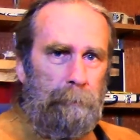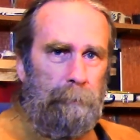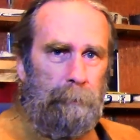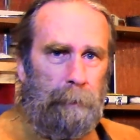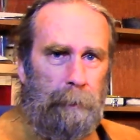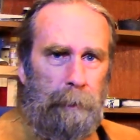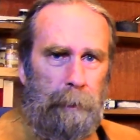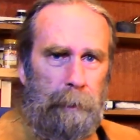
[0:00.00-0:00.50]

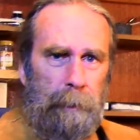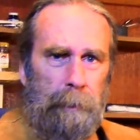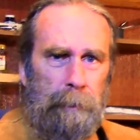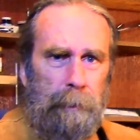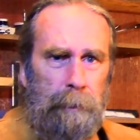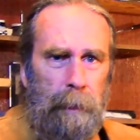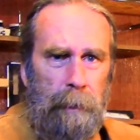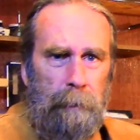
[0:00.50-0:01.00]

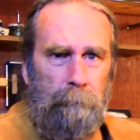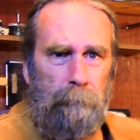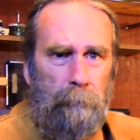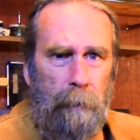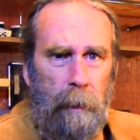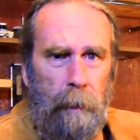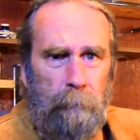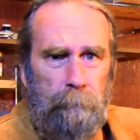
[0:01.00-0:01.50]
Nakia's Native
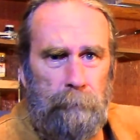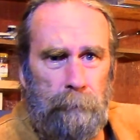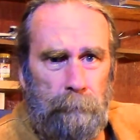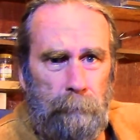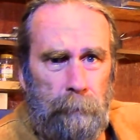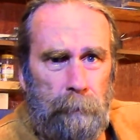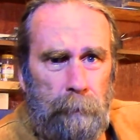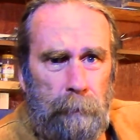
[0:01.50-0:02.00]
Crafts is
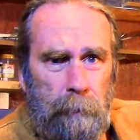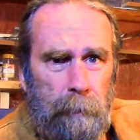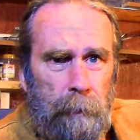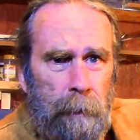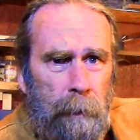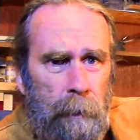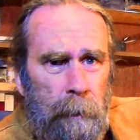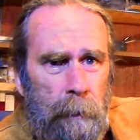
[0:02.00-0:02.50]

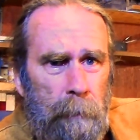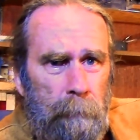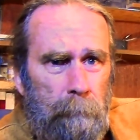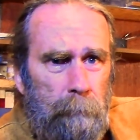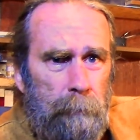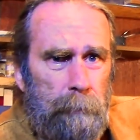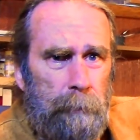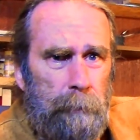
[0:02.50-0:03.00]

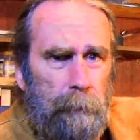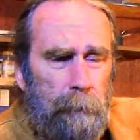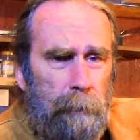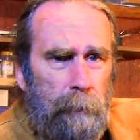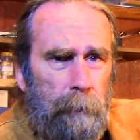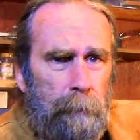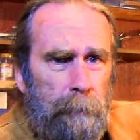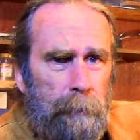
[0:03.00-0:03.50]
what she
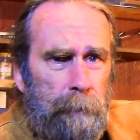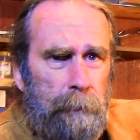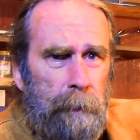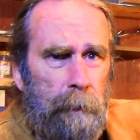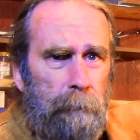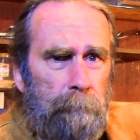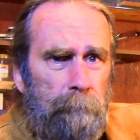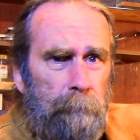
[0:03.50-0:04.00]
calls
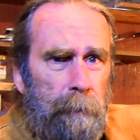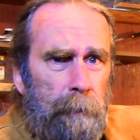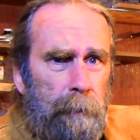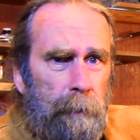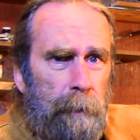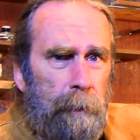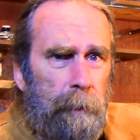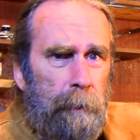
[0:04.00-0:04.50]
herself,
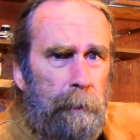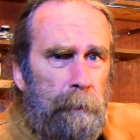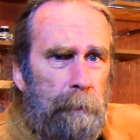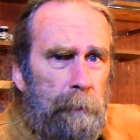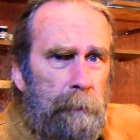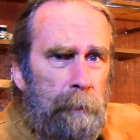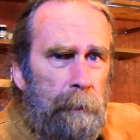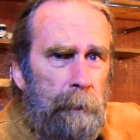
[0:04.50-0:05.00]
and
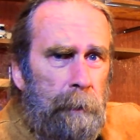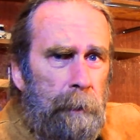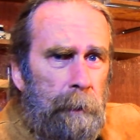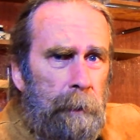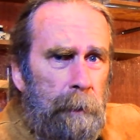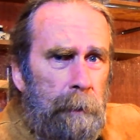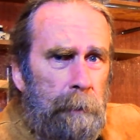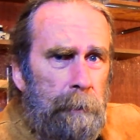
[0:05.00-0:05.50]

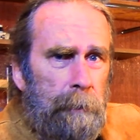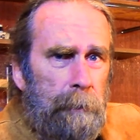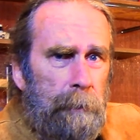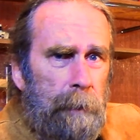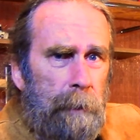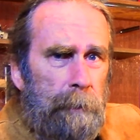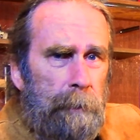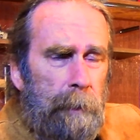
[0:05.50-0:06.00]
she'll
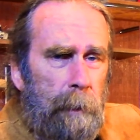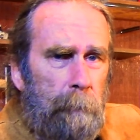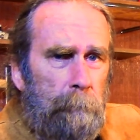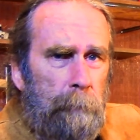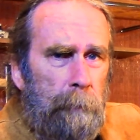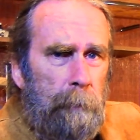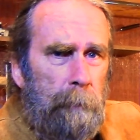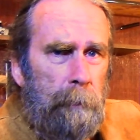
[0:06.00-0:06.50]
set you
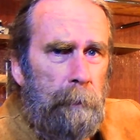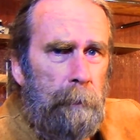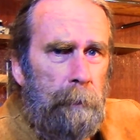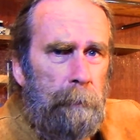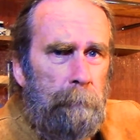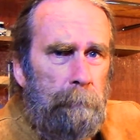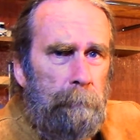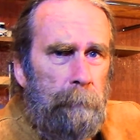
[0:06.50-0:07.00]
up.
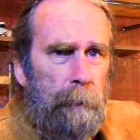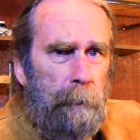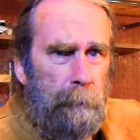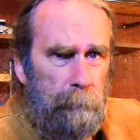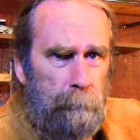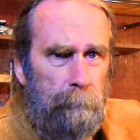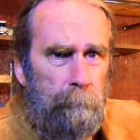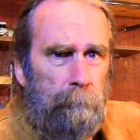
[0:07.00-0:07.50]
And
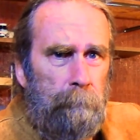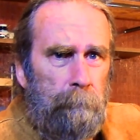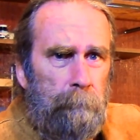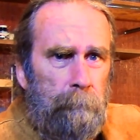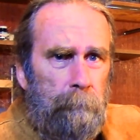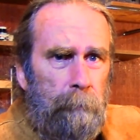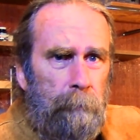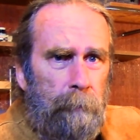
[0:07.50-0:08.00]

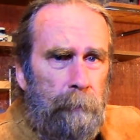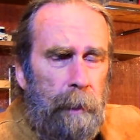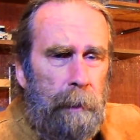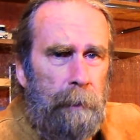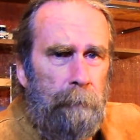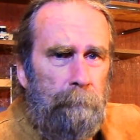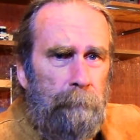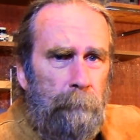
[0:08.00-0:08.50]

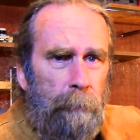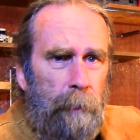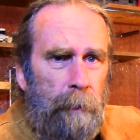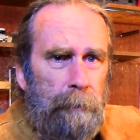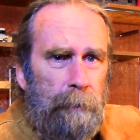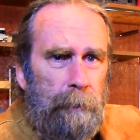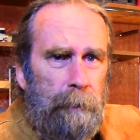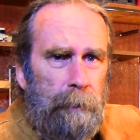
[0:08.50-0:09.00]
thank you for
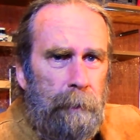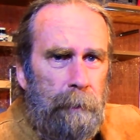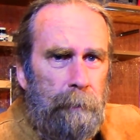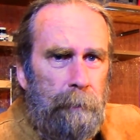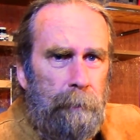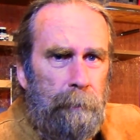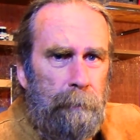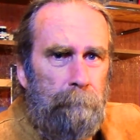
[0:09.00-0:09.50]
watching,
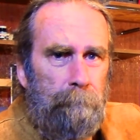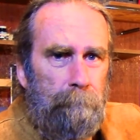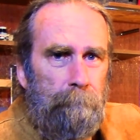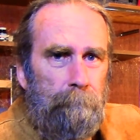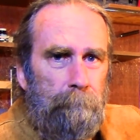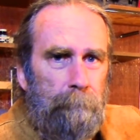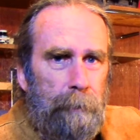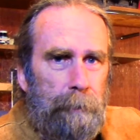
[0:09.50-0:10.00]
and
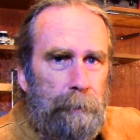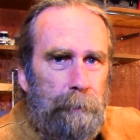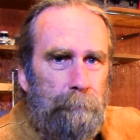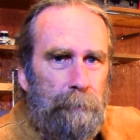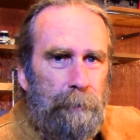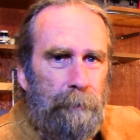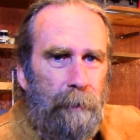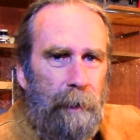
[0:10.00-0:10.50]
please
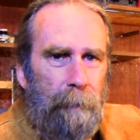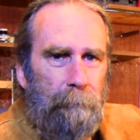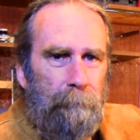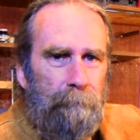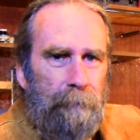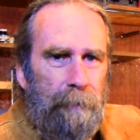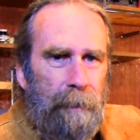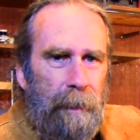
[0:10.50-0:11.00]
subscribe
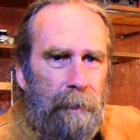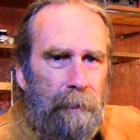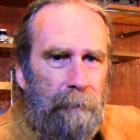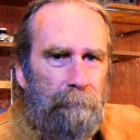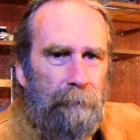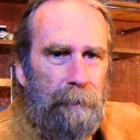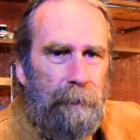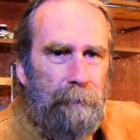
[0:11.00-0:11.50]
if you like our
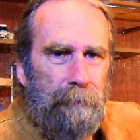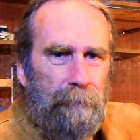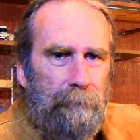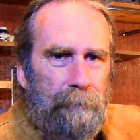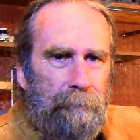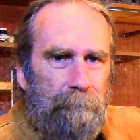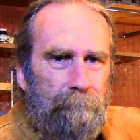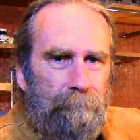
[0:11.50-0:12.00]
videos.